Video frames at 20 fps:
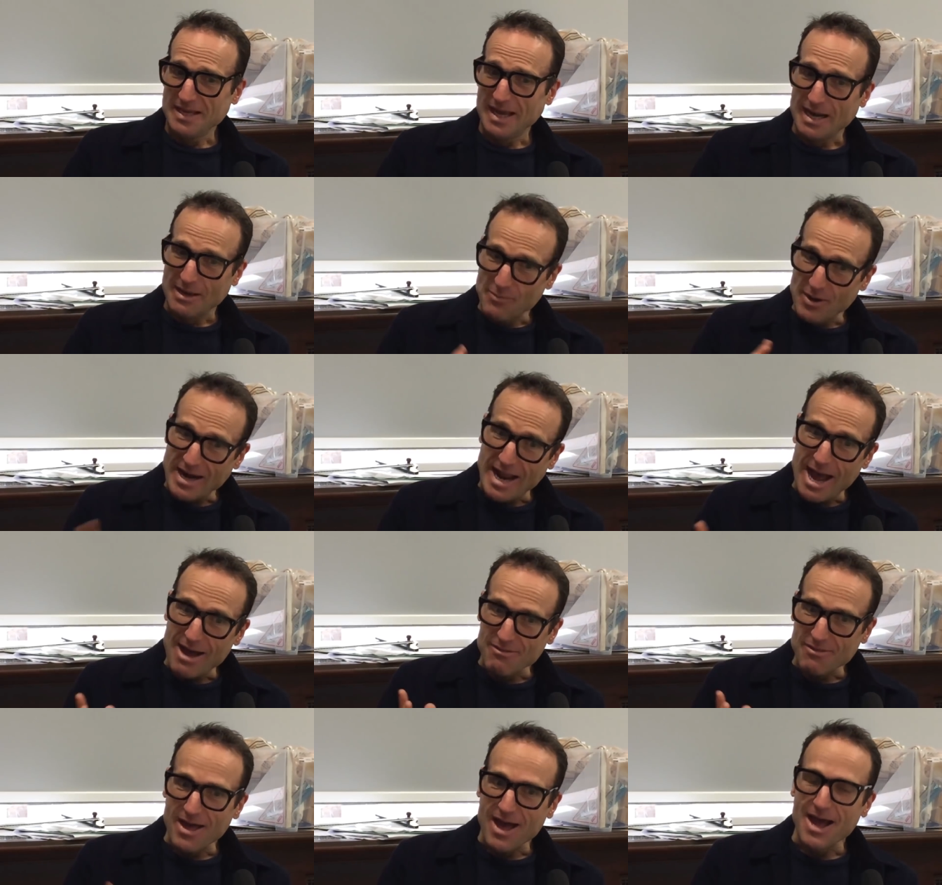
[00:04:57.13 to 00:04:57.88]
And I went
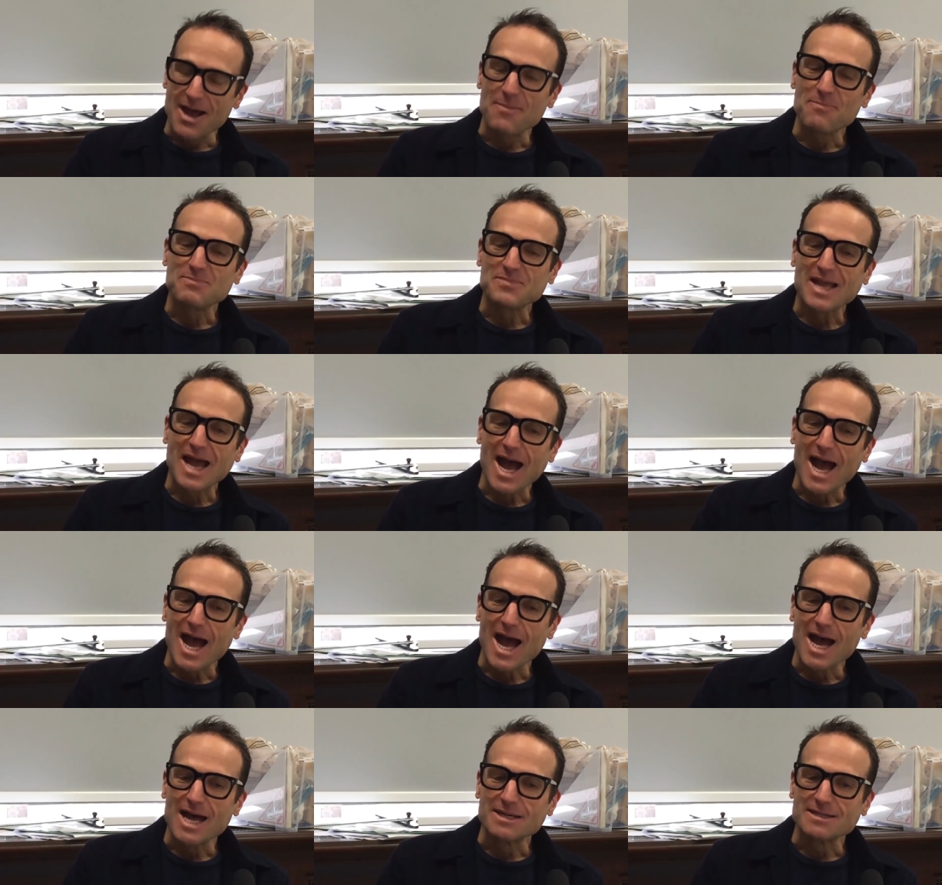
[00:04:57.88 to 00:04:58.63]
out there,
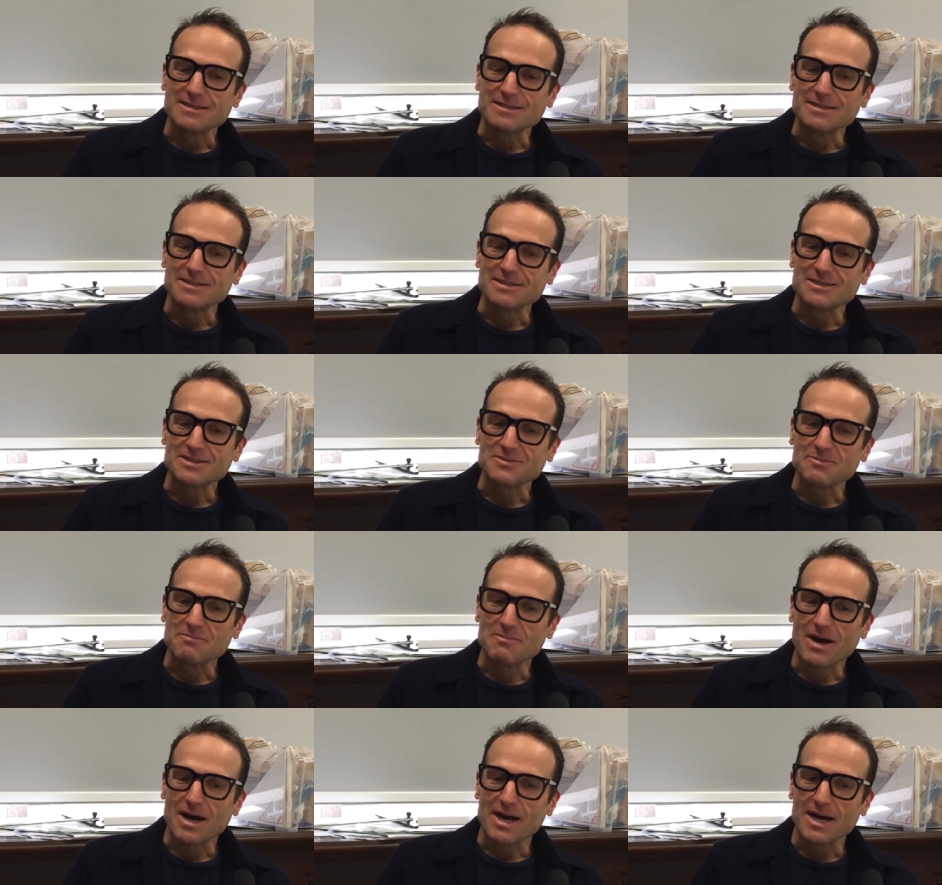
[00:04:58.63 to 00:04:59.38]
and
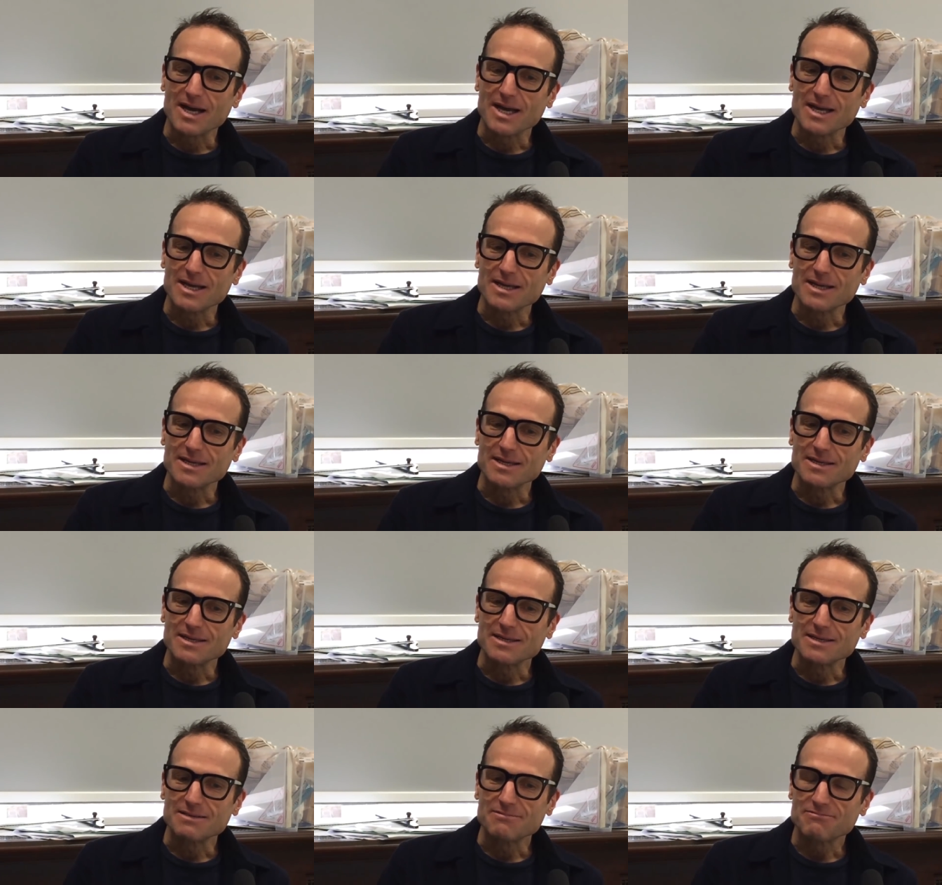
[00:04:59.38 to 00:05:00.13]

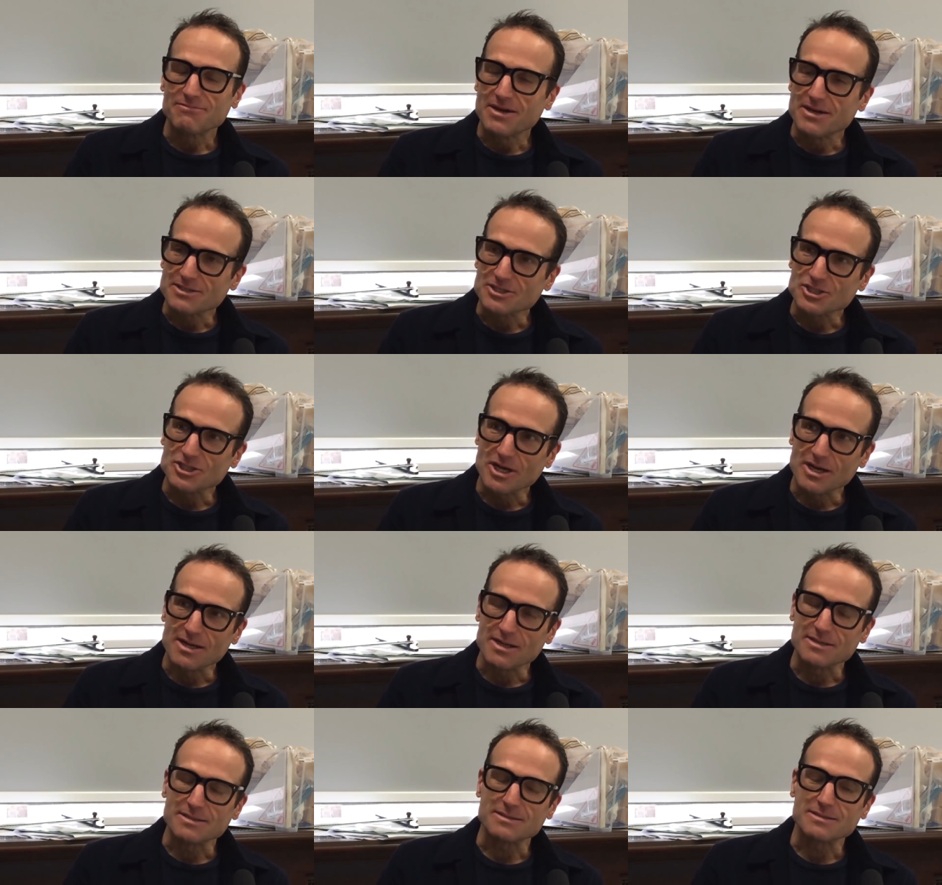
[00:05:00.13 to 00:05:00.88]
my first
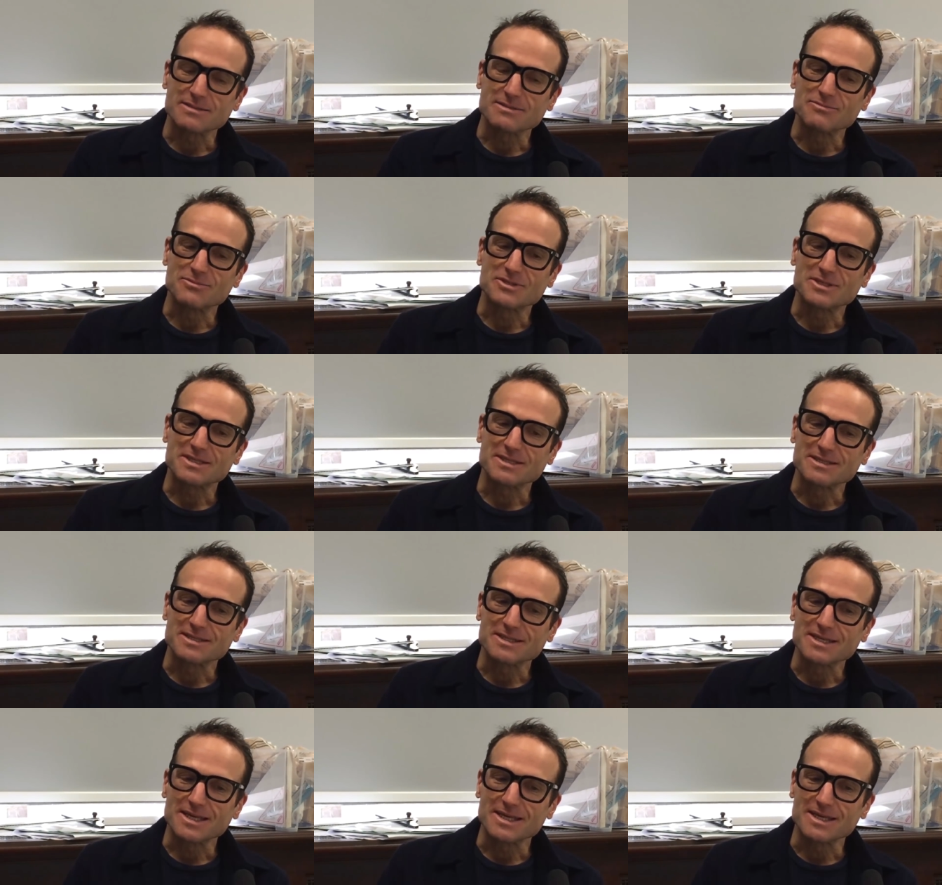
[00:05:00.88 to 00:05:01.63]
child was
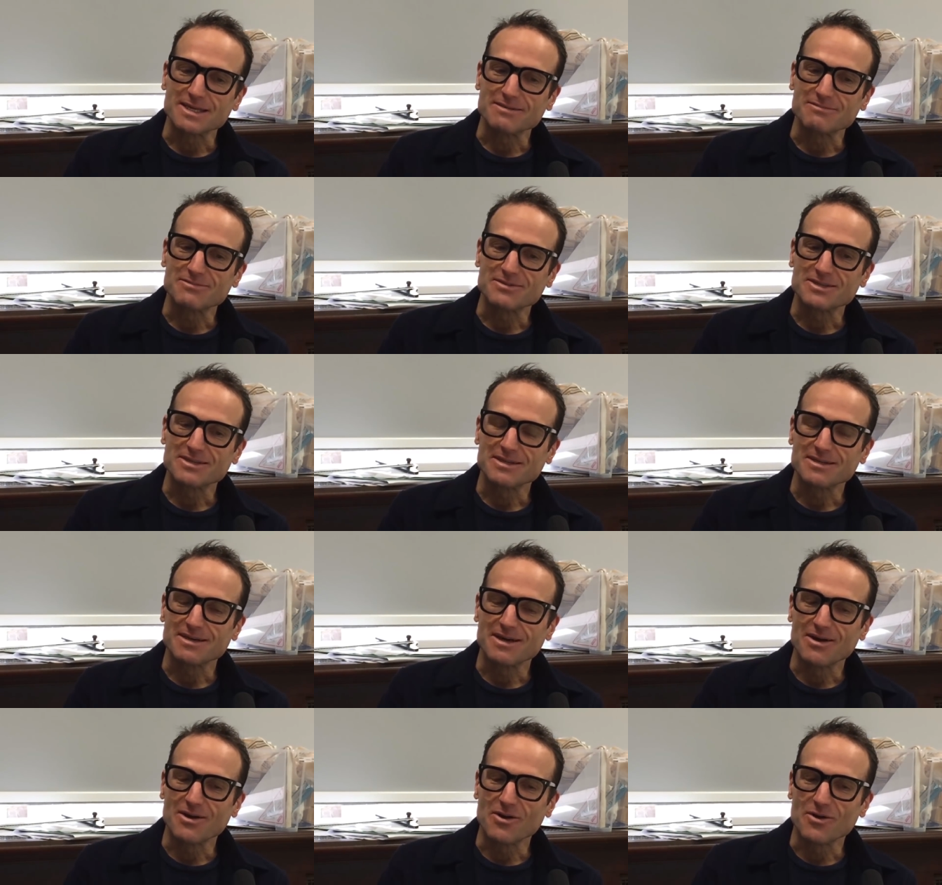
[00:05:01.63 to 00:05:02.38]
conceived
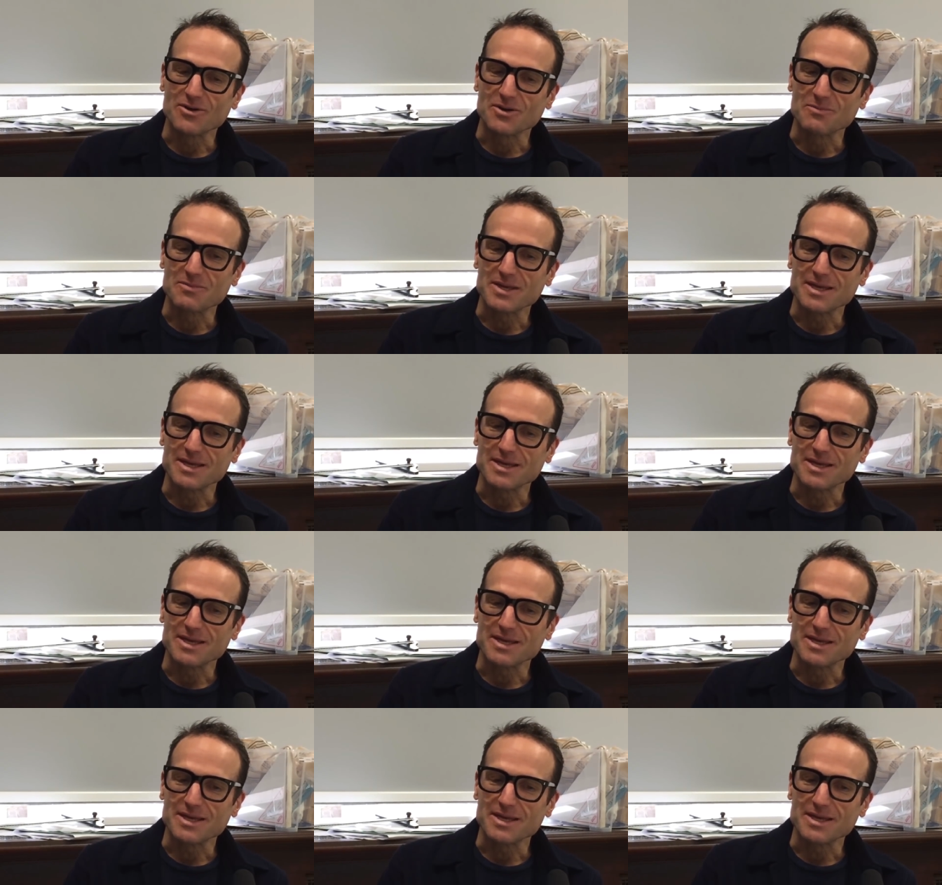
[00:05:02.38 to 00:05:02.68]
on a